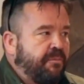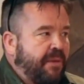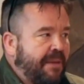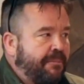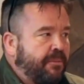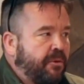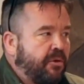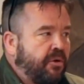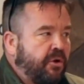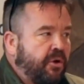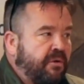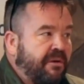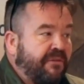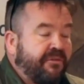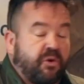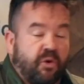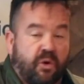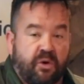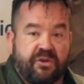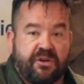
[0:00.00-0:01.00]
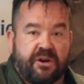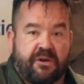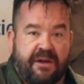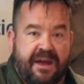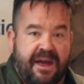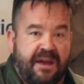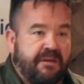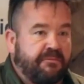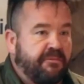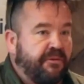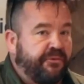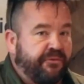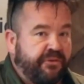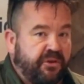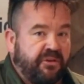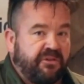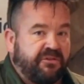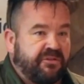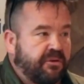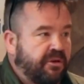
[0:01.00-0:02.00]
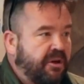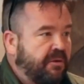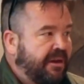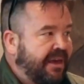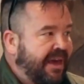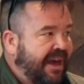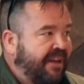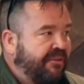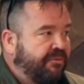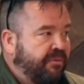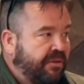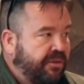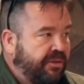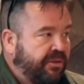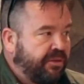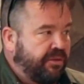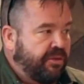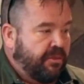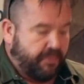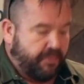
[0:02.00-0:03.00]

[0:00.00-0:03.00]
people who have gone to ground and refused to engage with the